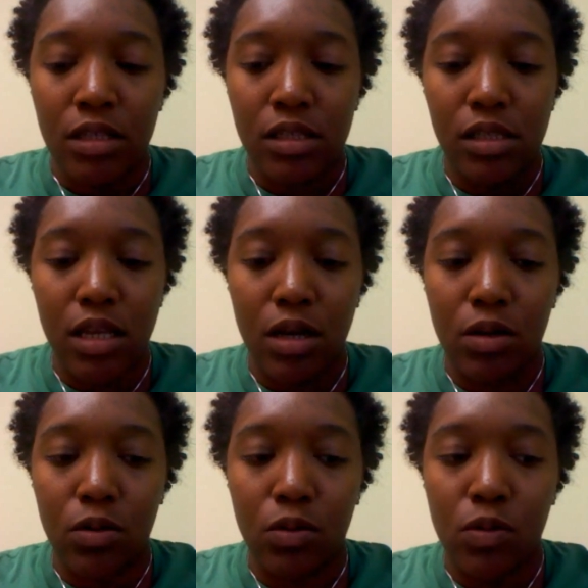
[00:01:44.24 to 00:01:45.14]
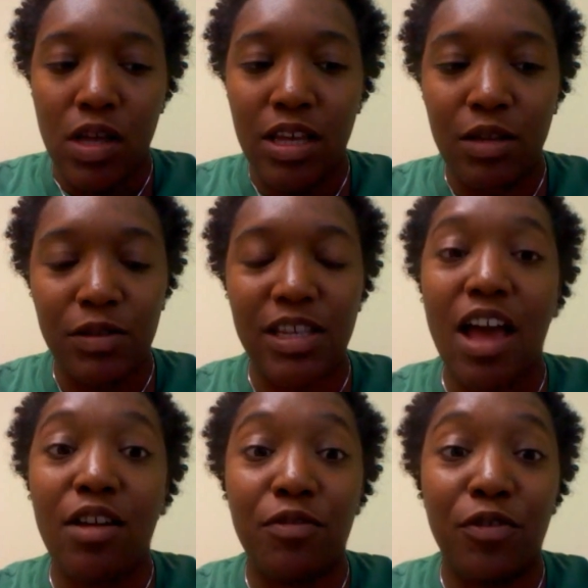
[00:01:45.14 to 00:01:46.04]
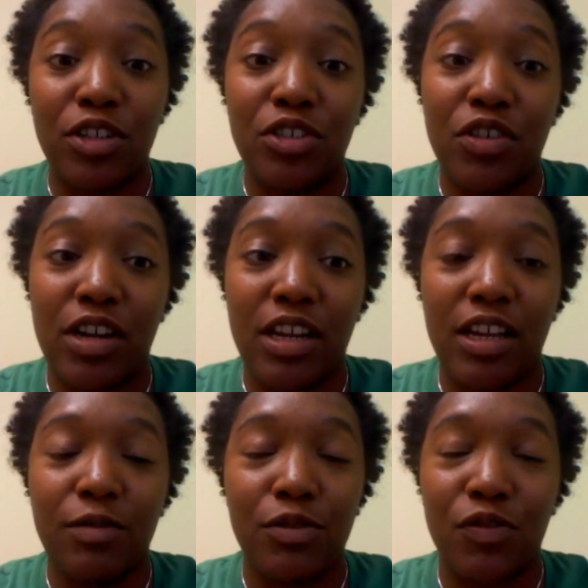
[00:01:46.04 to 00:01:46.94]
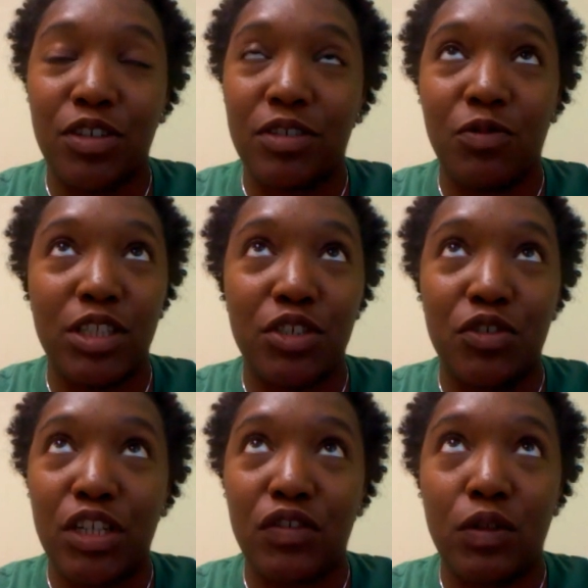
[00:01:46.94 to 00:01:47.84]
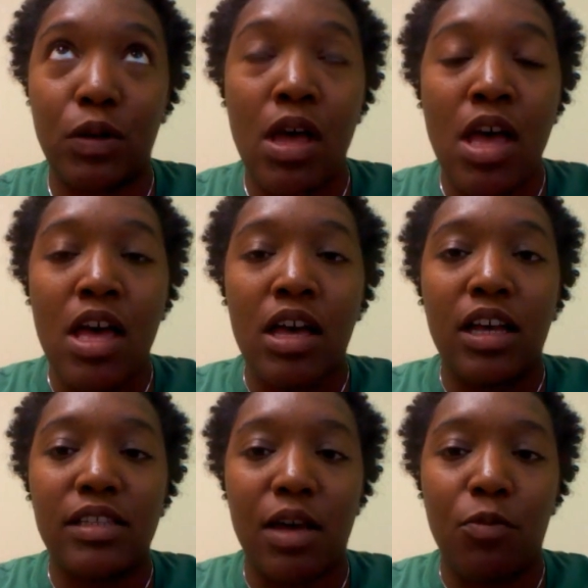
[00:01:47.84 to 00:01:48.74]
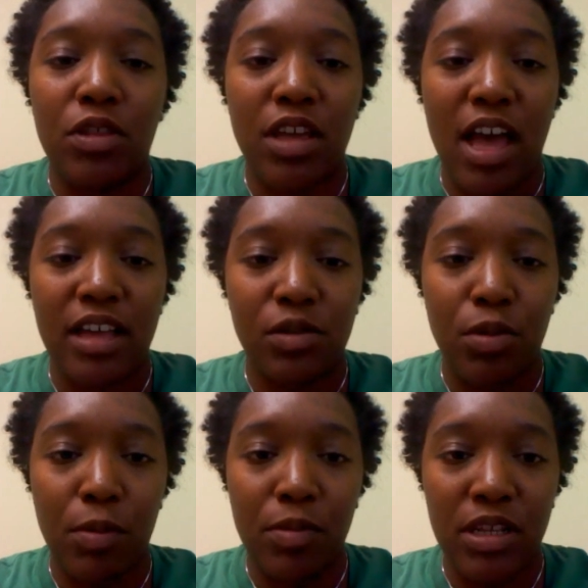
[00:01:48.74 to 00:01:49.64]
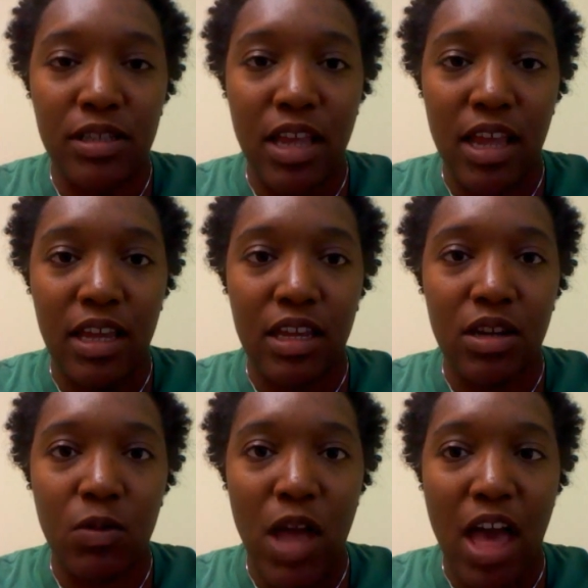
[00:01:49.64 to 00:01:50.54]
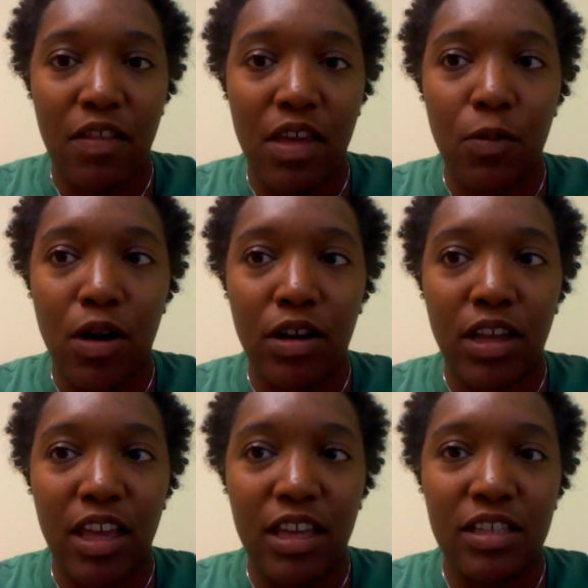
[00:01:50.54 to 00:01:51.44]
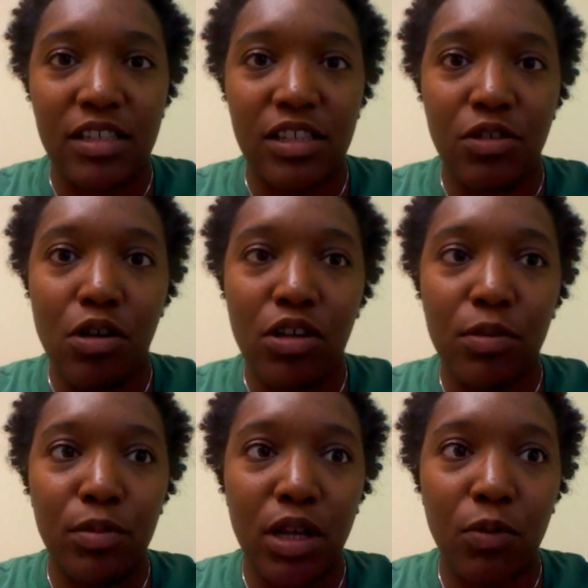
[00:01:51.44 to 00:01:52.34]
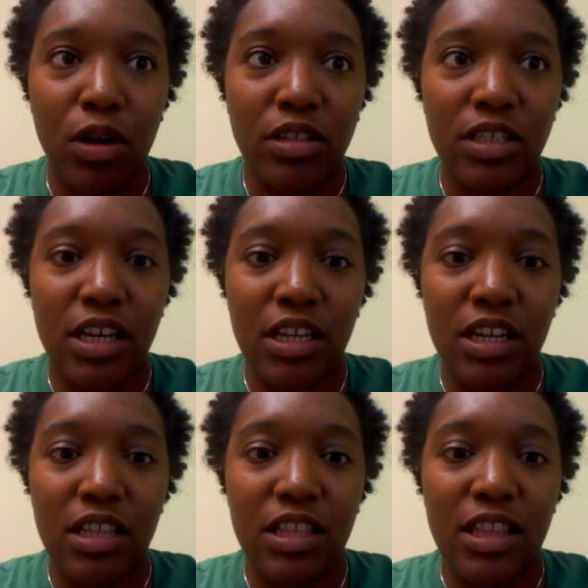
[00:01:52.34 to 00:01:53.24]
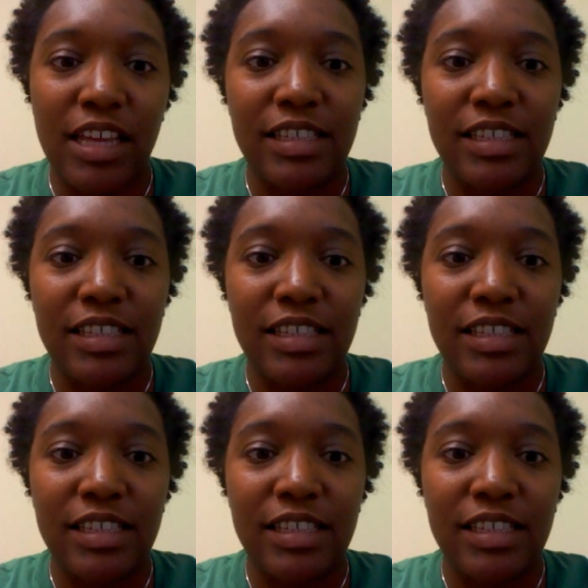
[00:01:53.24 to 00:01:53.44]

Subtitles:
So it was kind of frustrating. It was really stressful because I'm with Kaiser Permanente, and how they work is you go get blood work done, and then